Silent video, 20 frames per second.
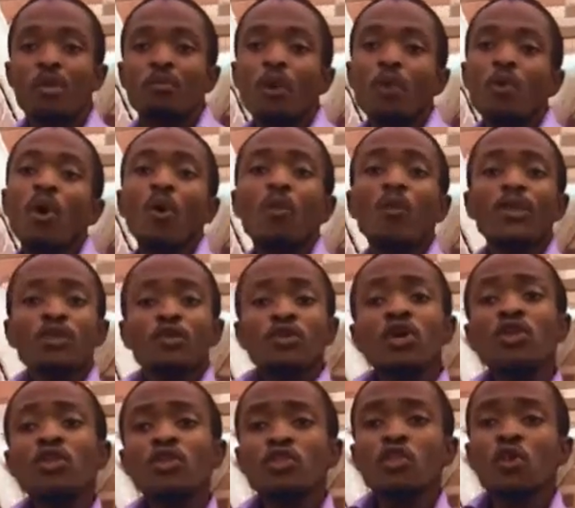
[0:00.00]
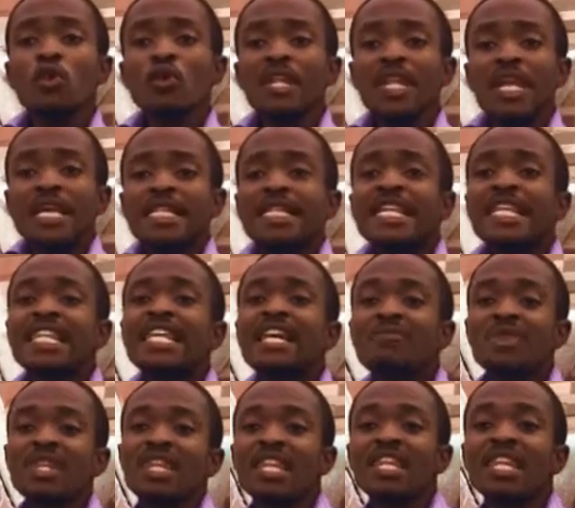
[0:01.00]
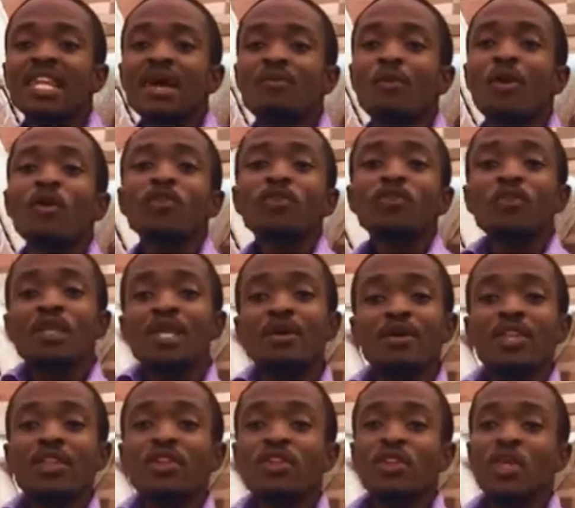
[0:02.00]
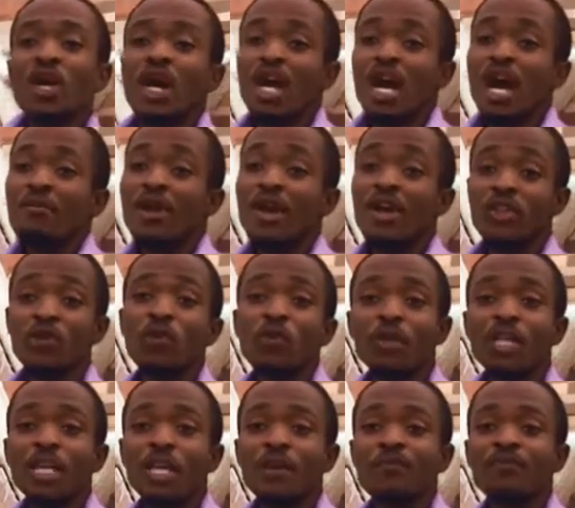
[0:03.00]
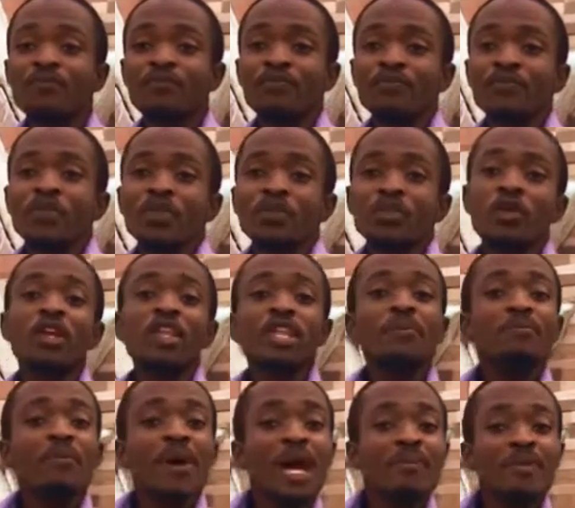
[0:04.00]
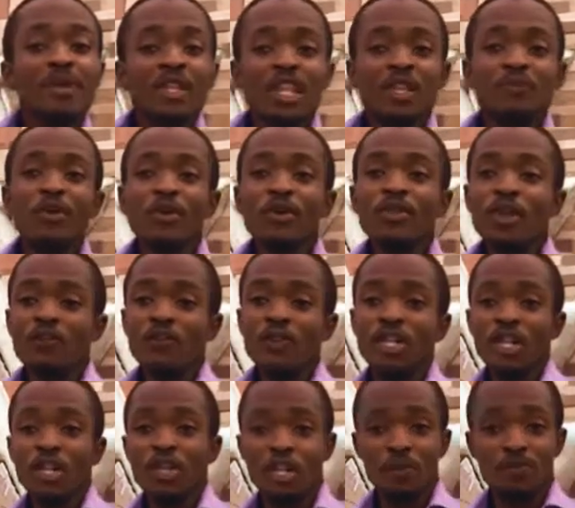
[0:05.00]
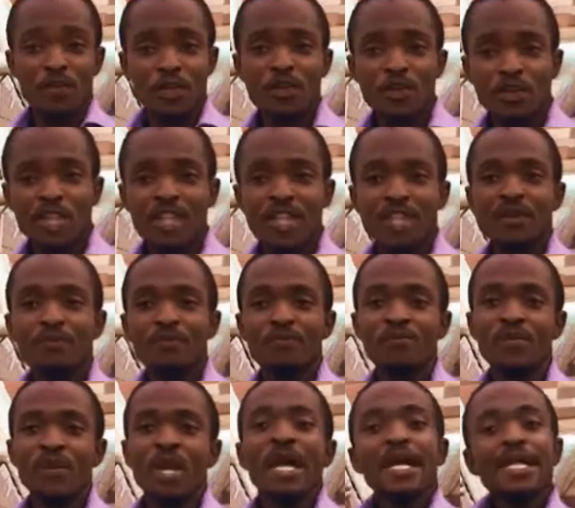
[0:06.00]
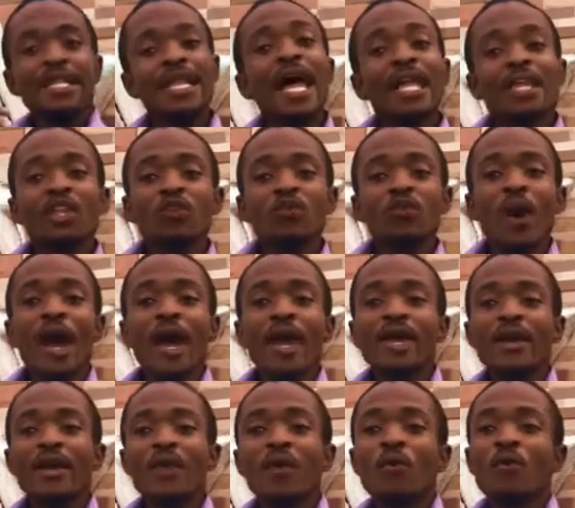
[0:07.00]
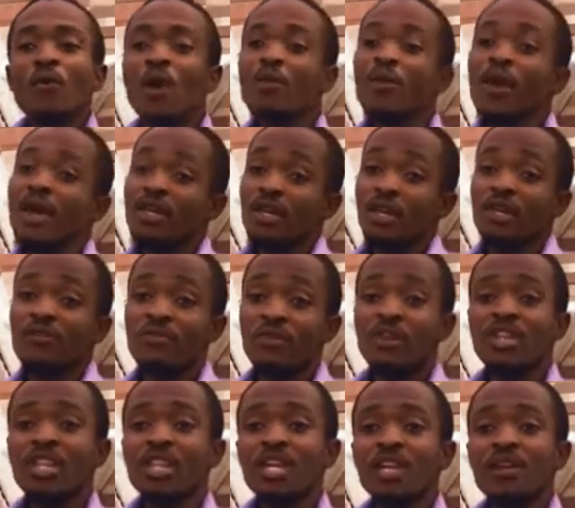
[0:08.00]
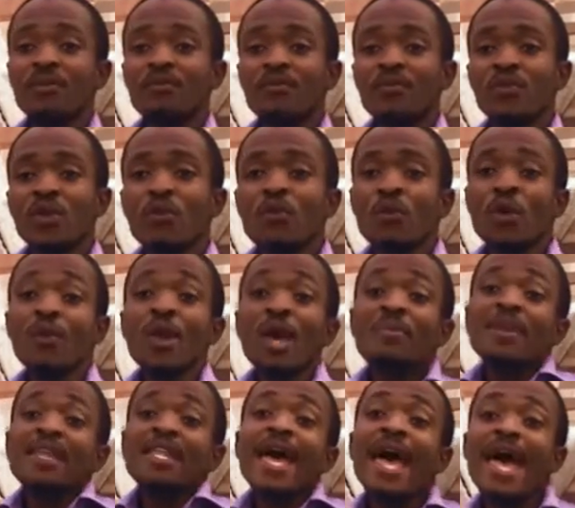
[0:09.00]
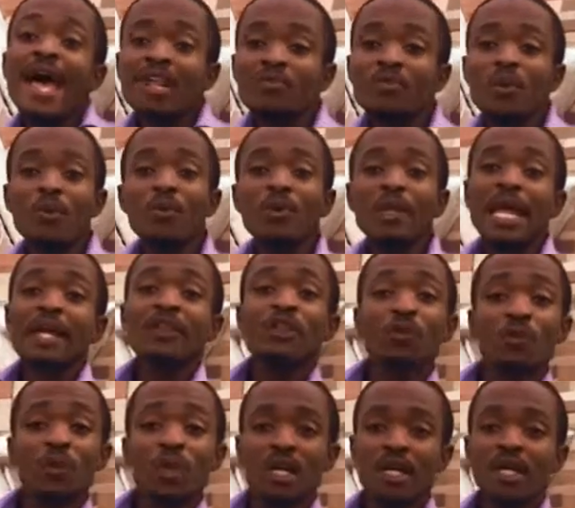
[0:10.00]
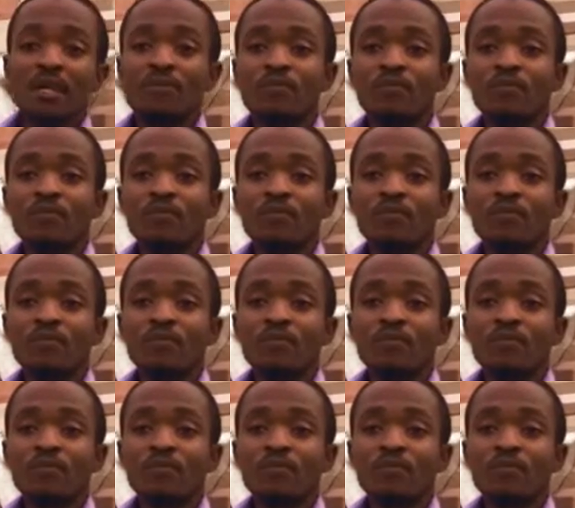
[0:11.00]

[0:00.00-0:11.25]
But what we do not know is that this same system also limits us our careers only, not imbibing the spirit of leadership in us. That is why when we are in the university, when we are being asked where we would like to work,